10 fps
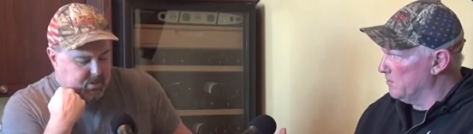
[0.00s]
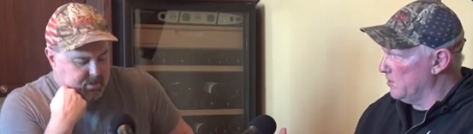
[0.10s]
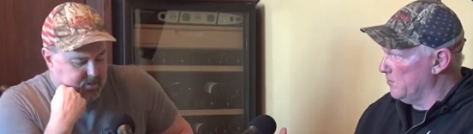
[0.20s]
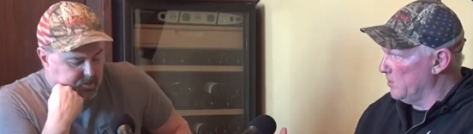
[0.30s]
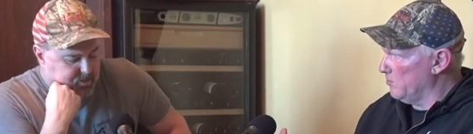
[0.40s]

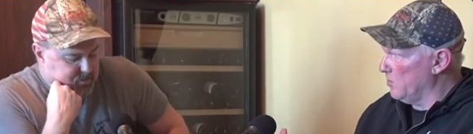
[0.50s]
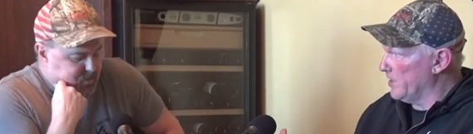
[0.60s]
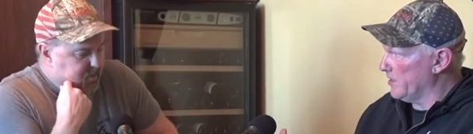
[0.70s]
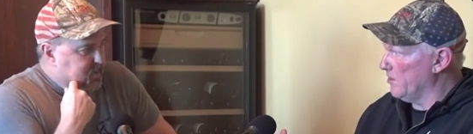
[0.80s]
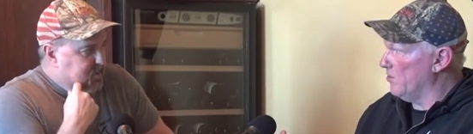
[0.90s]
Speaker 1: we
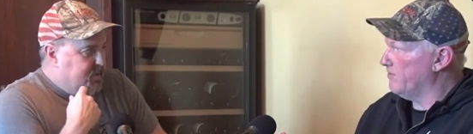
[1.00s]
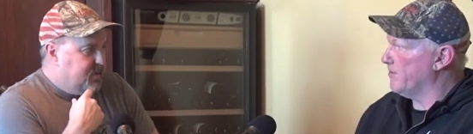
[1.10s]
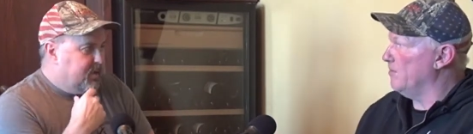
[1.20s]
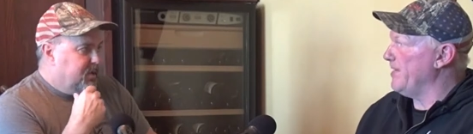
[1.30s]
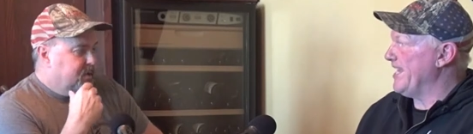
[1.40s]
want to go
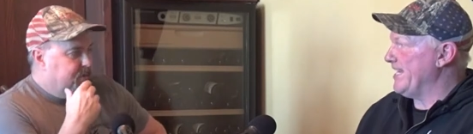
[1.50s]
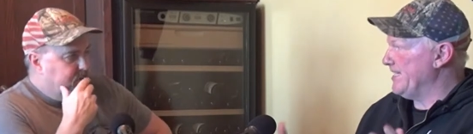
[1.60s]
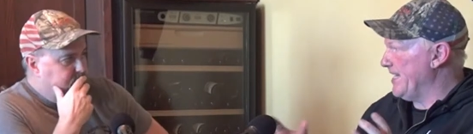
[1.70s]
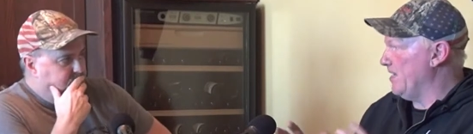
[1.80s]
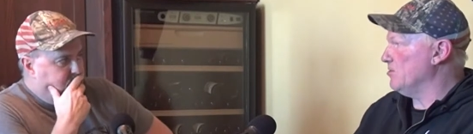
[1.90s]
from
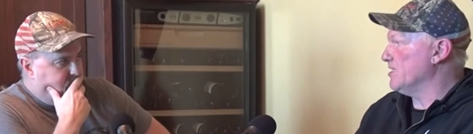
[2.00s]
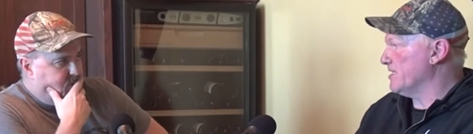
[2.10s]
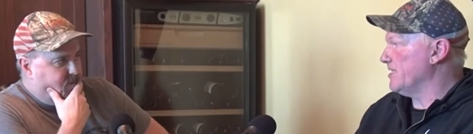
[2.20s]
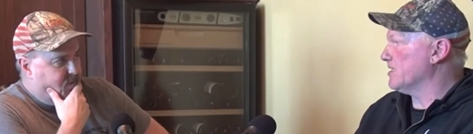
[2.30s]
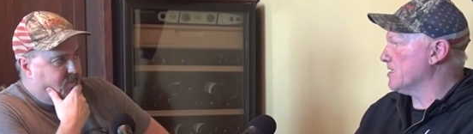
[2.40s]
8 down to
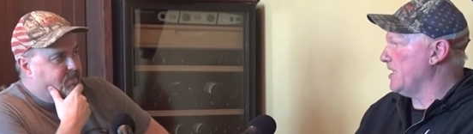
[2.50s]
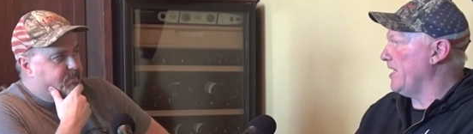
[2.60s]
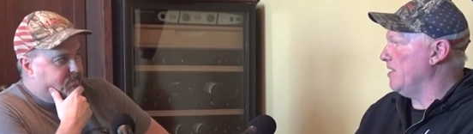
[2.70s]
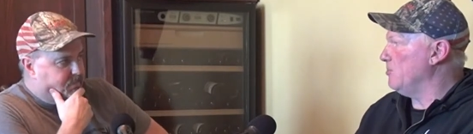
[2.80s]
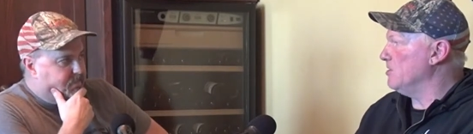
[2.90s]
6
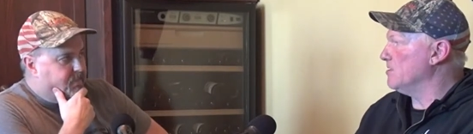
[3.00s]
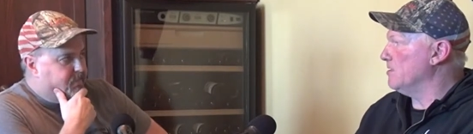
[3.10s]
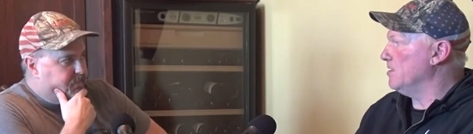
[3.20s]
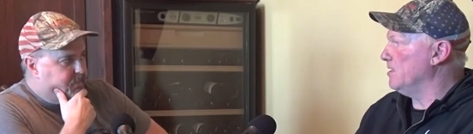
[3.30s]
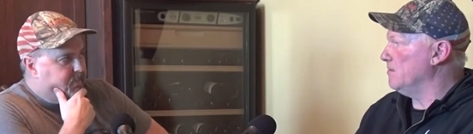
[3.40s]
cameras,
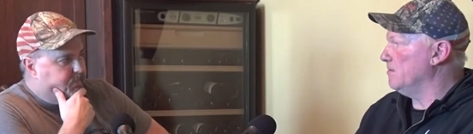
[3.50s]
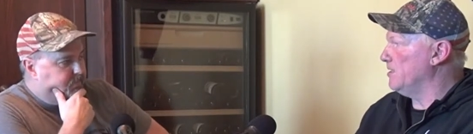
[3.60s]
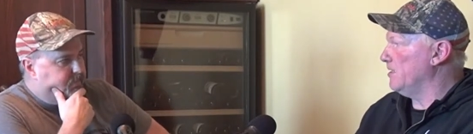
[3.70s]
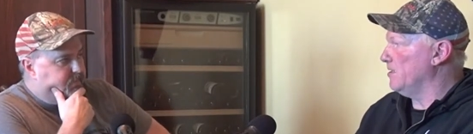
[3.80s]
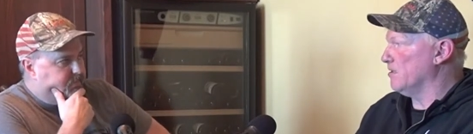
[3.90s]
and
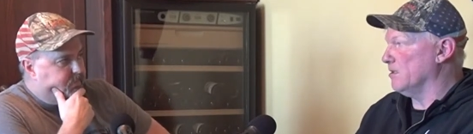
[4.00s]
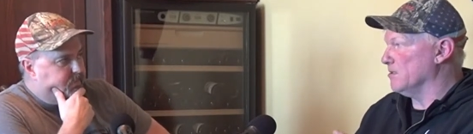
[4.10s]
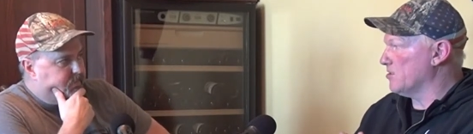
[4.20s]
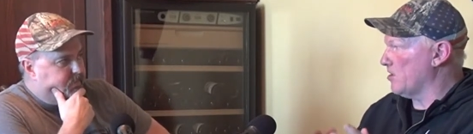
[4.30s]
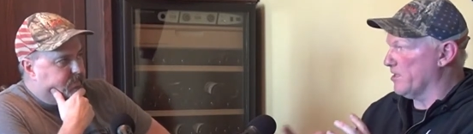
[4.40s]
then they're going to
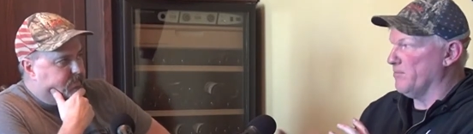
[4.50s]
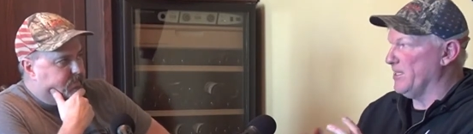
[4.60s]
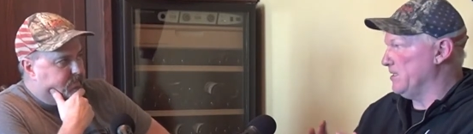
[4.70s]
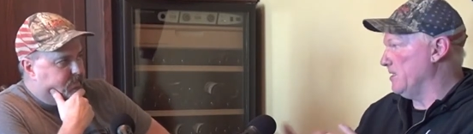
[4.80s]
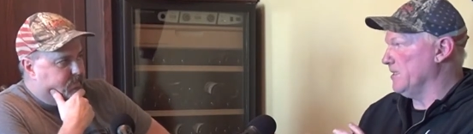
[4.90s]
start
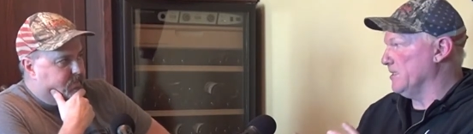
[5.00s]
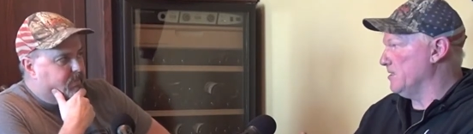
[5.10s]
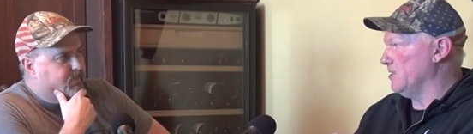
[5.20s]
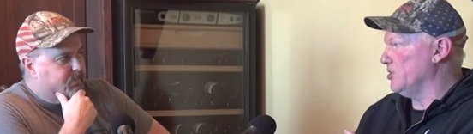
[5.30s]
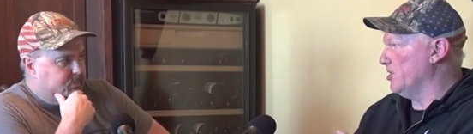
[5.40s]
competing
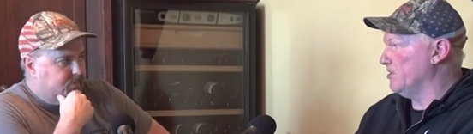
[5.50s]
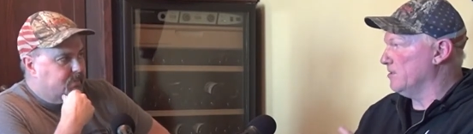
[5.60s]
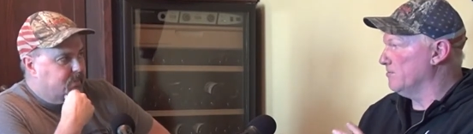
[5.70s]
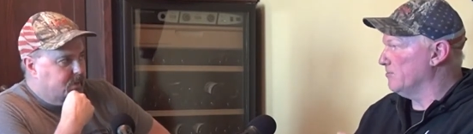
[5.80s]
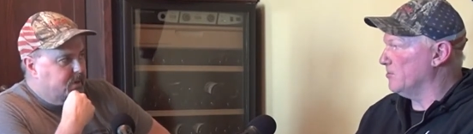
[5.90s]
against each other.
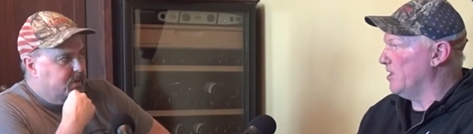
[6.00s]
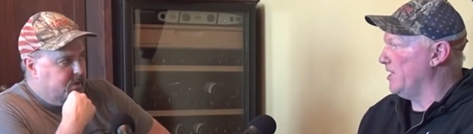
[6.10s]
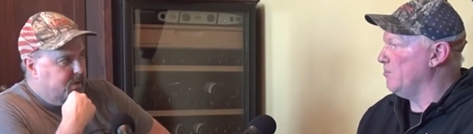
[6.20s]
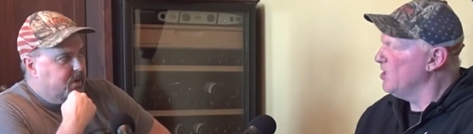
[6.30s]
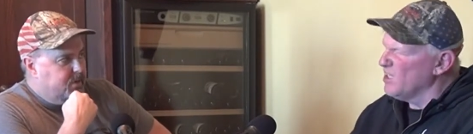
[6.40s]

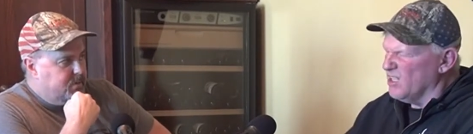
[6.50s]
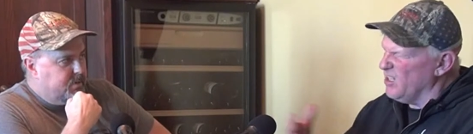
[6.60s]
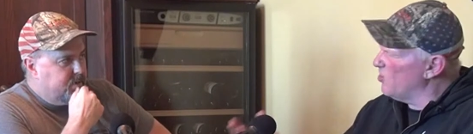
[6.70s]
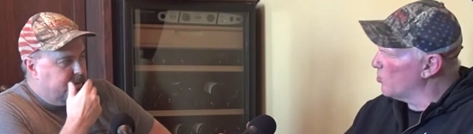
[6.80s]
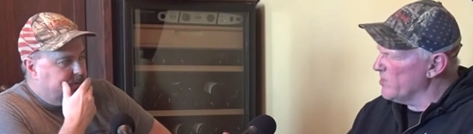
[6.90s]
Right.
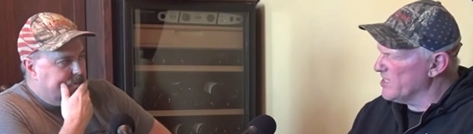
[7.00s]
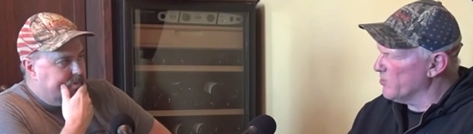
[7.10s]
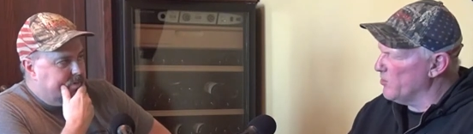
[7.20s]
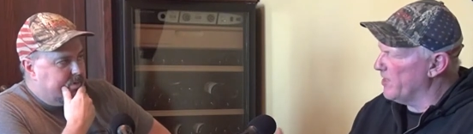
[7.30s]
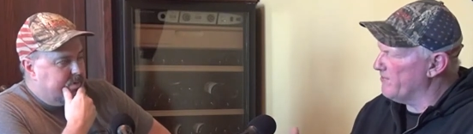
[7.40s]
The only reason
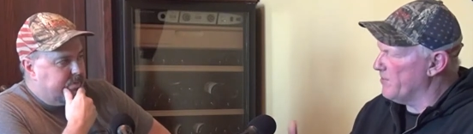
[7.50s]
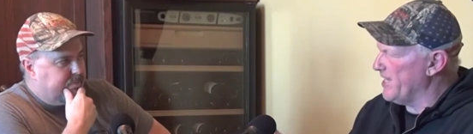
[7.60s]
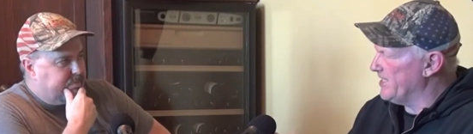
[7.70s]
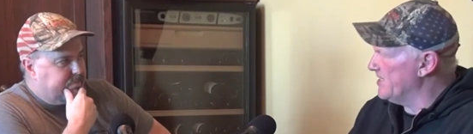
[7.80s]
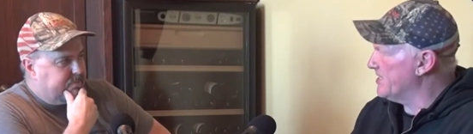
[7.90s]
we went from
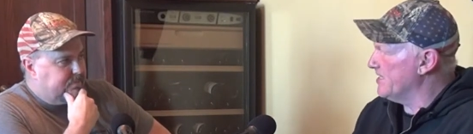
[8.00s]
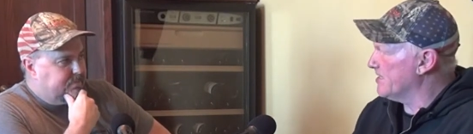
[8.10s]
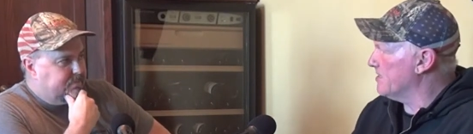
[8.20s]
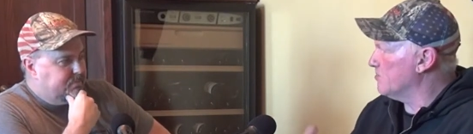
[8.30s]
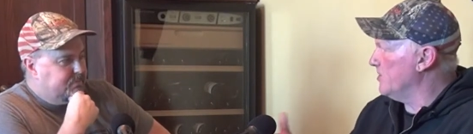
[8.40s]
8 to
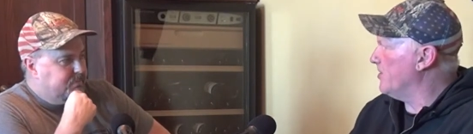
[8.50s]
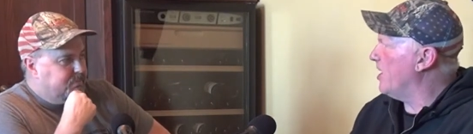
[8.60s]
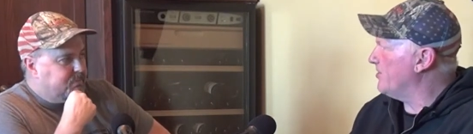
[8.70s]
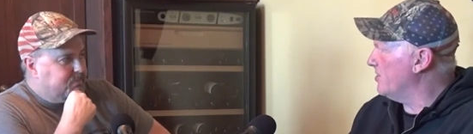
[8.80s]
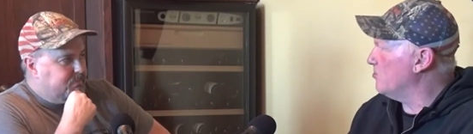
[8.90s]
6 is we
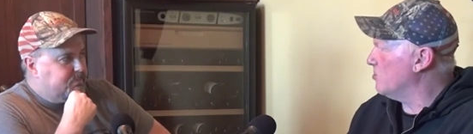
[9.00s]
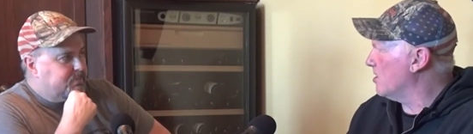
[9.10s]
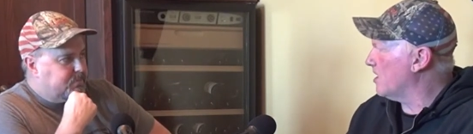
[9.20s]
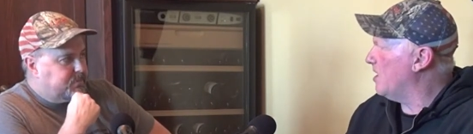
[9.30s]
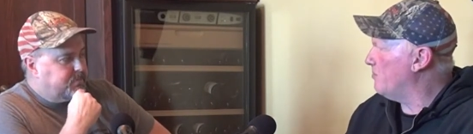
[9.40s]
thought there were
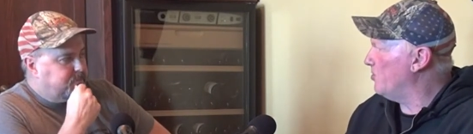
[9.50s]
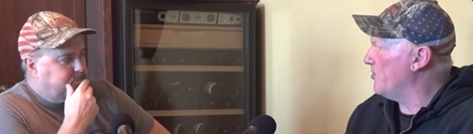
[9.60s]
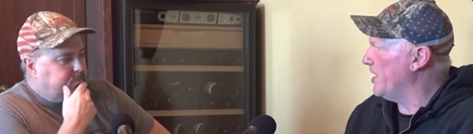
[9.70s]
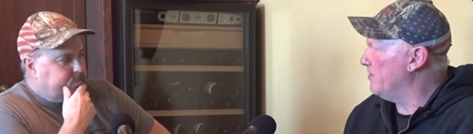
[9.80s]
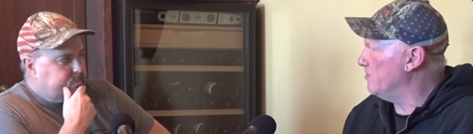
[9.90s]
a couple
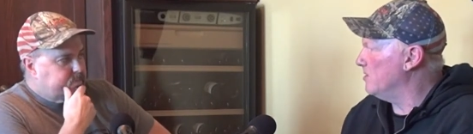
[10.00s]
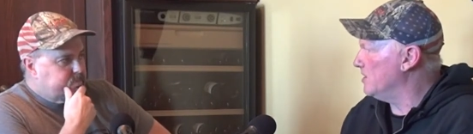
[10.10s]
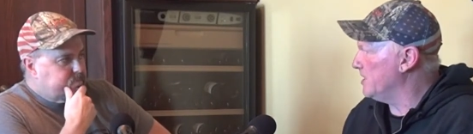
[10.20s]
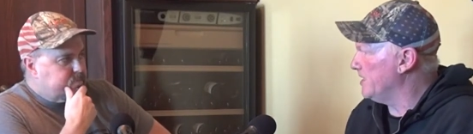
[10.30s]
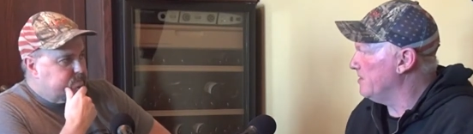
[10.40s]
that
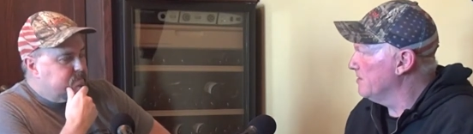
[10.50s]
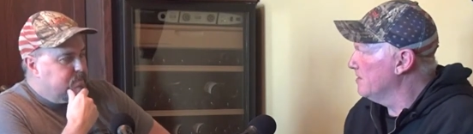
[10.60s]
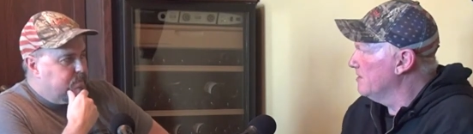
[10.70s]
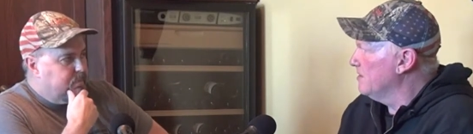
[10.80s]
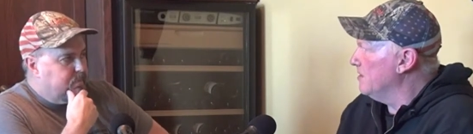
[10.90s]
really,
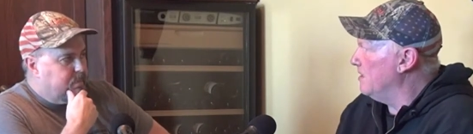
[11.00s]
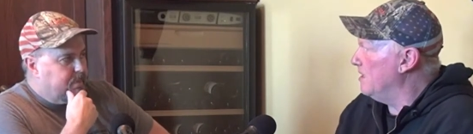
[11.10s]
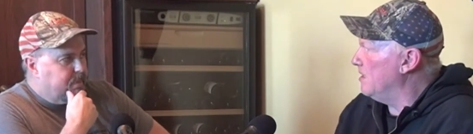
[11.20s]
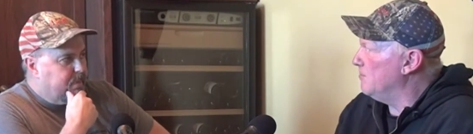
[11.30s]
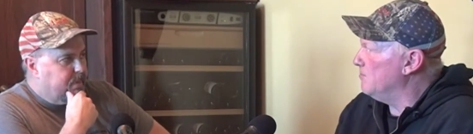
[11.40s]

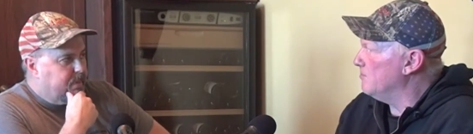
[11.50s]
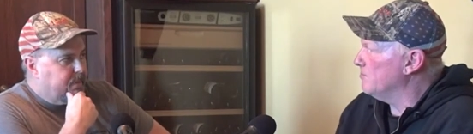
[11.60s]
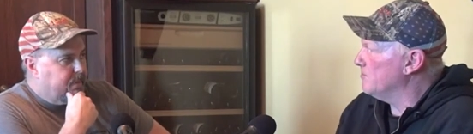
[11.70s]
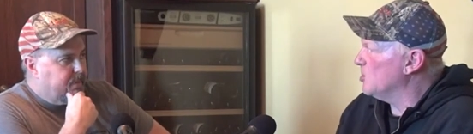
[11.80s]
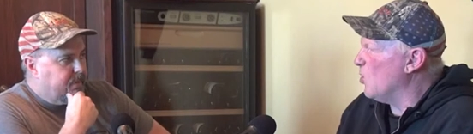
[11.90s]

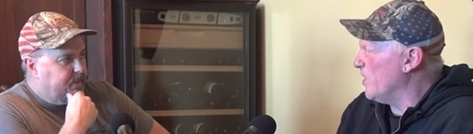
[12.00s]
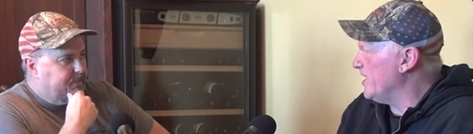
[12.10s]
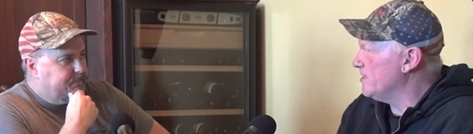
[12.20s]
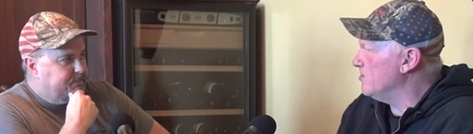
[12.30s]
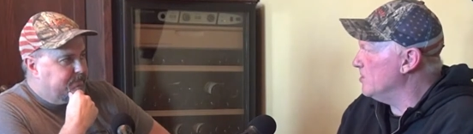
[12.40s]
going
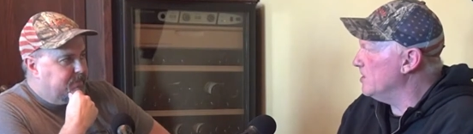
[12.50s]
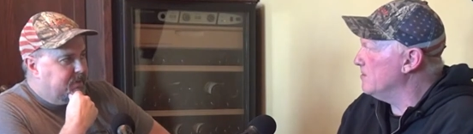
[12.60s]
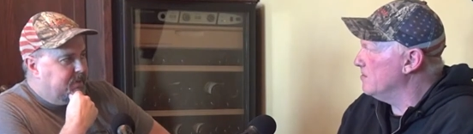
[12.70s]
into it,